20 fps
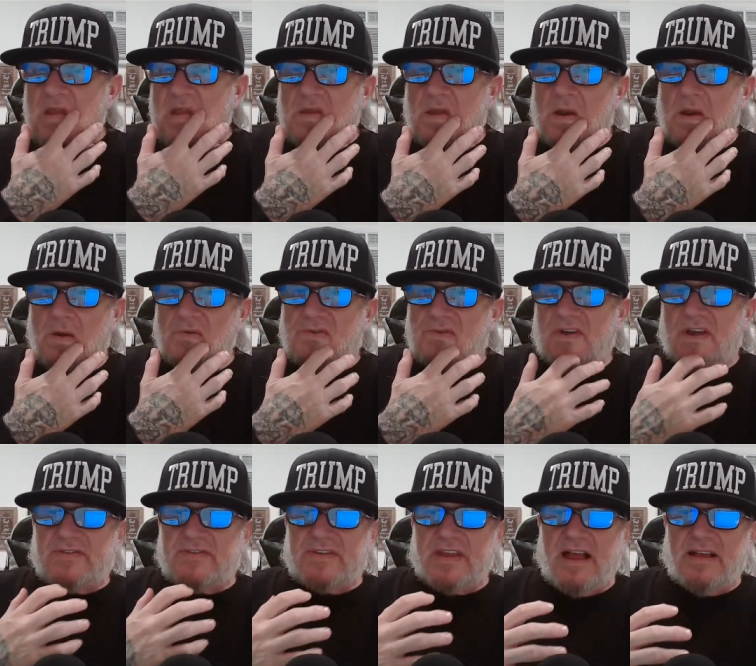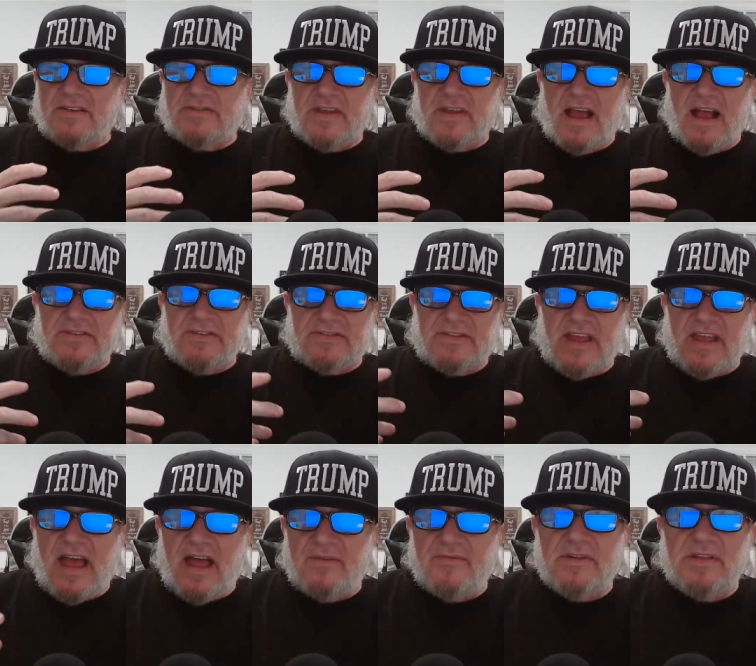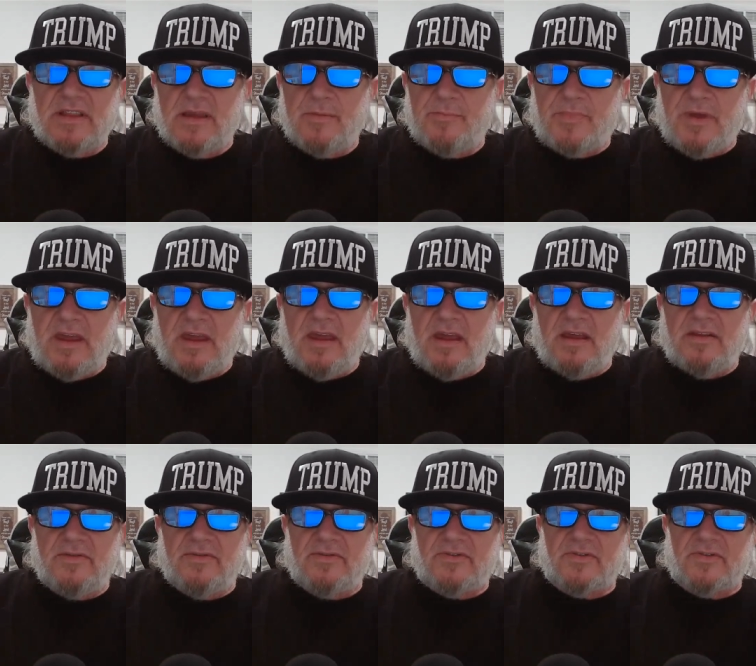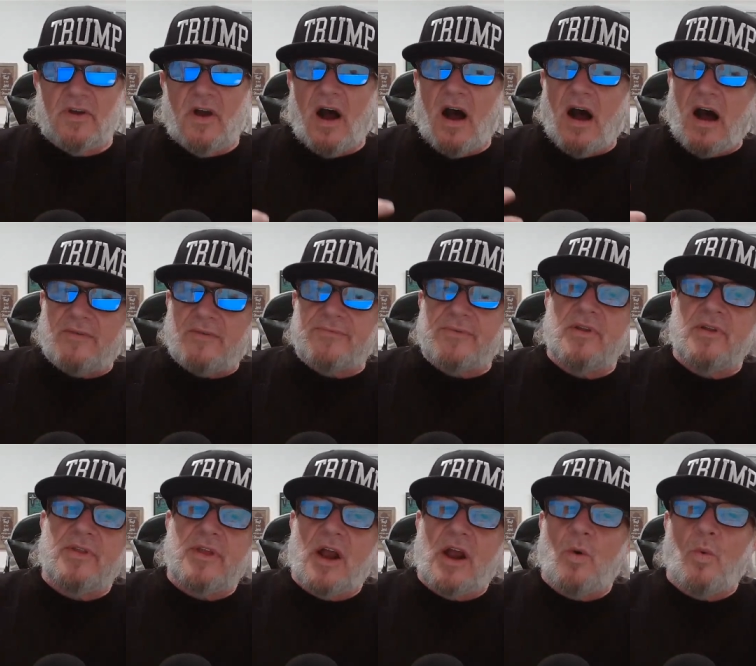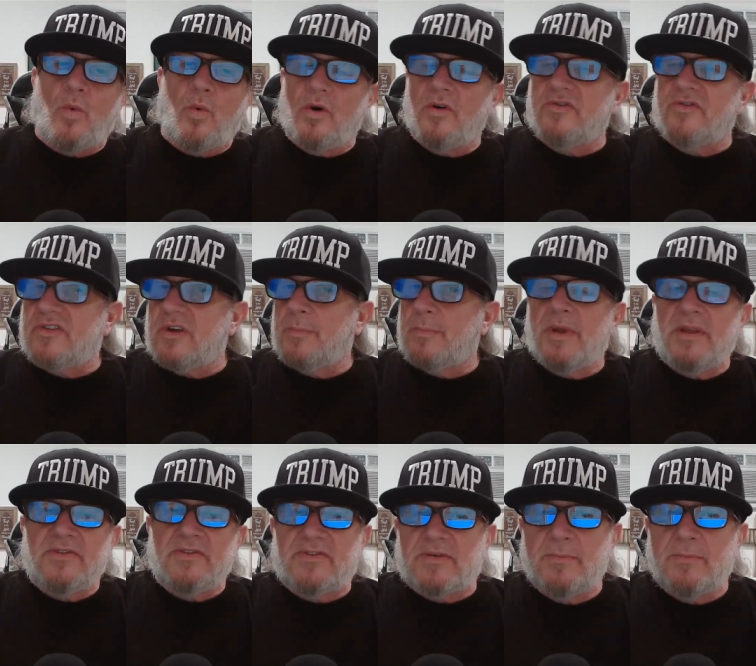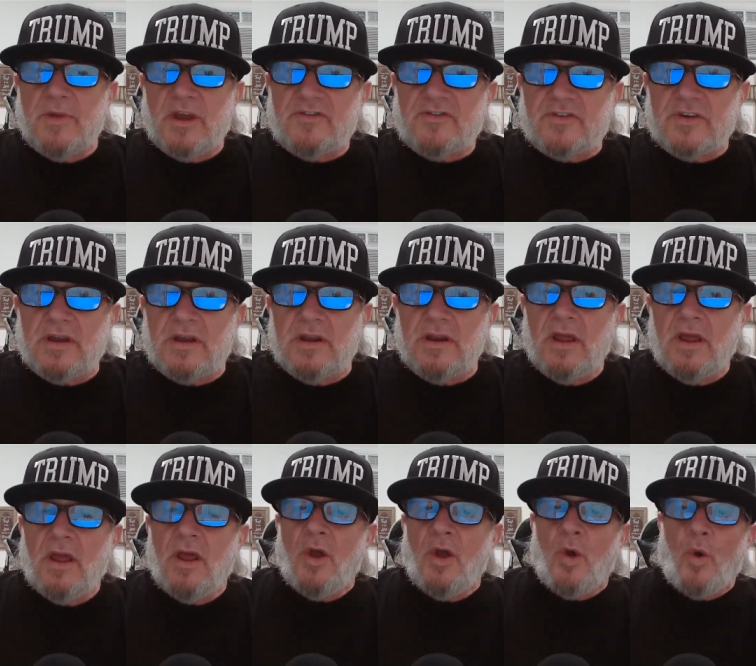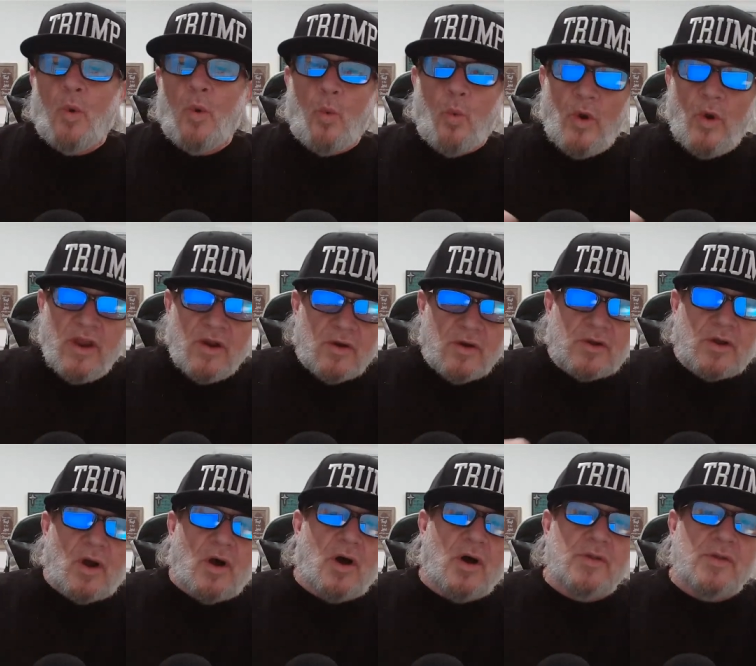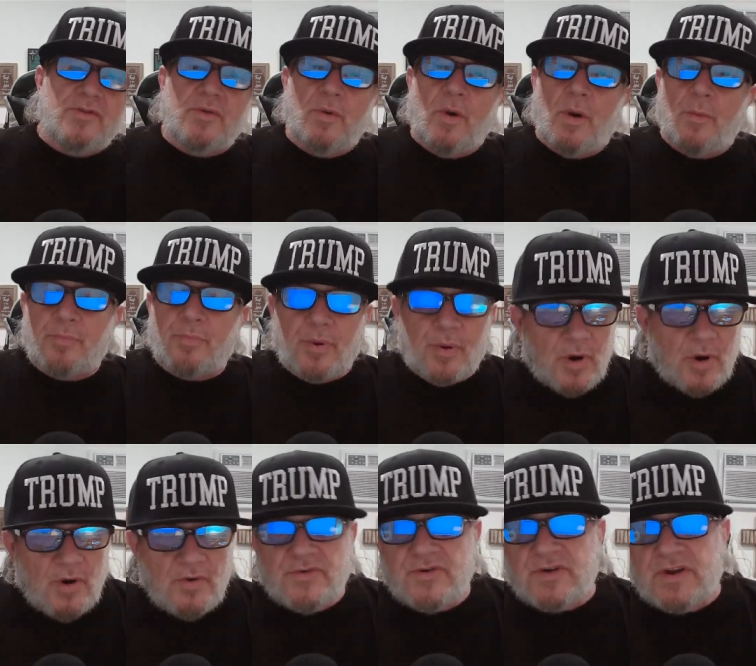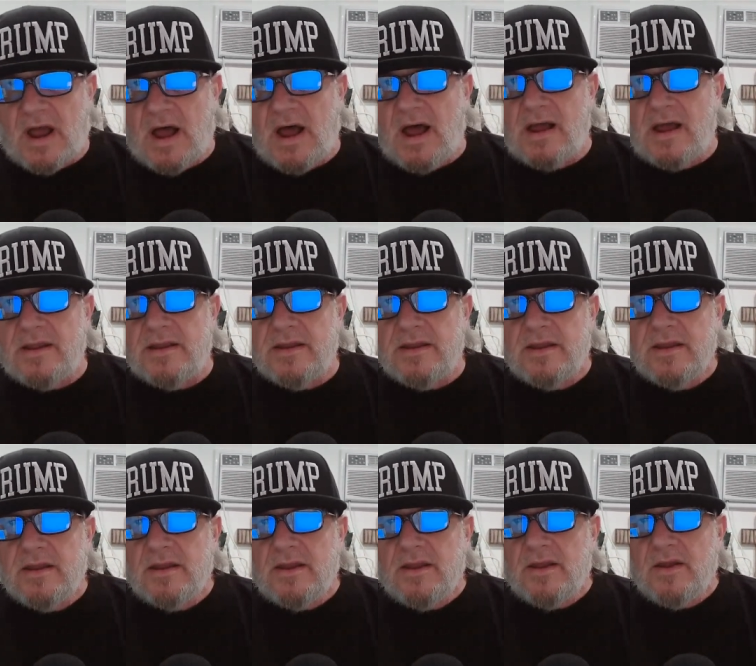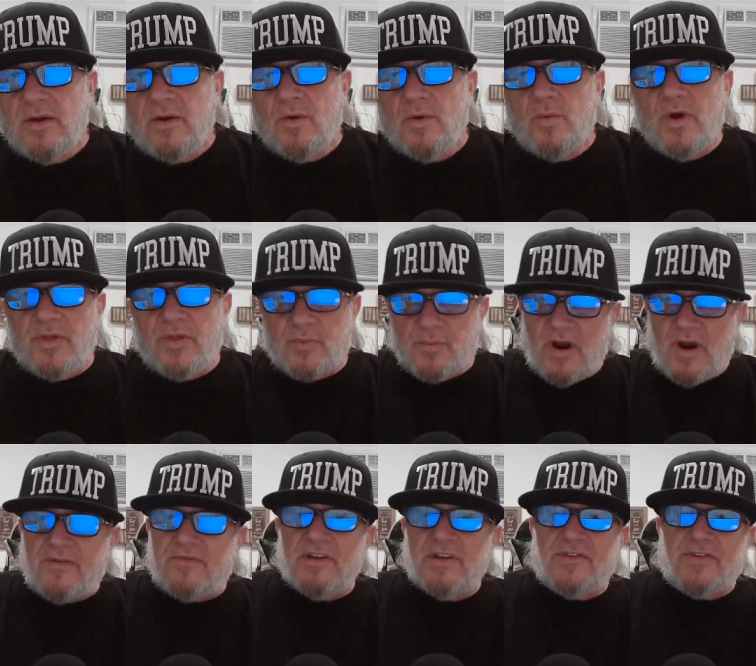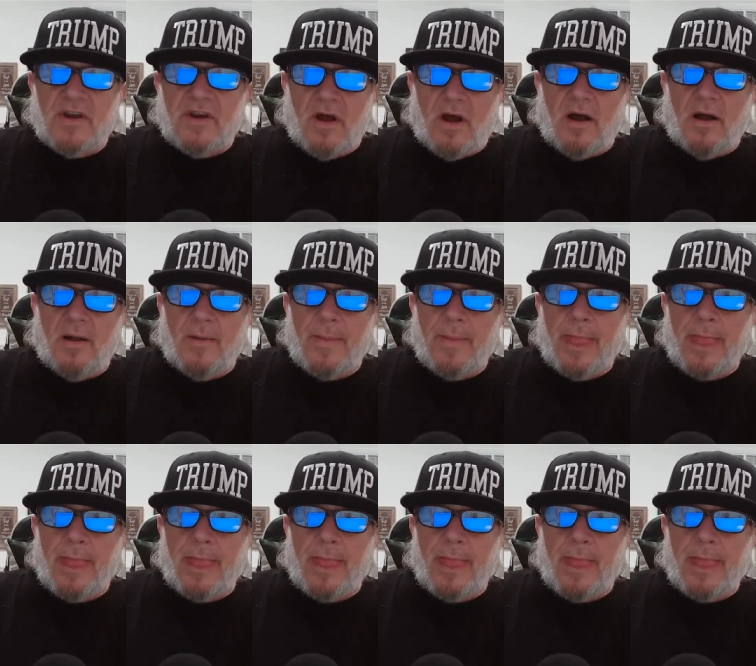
You know, just as as the heavenly beings offer their worship and submission, we are called to approach God with reverence and awe,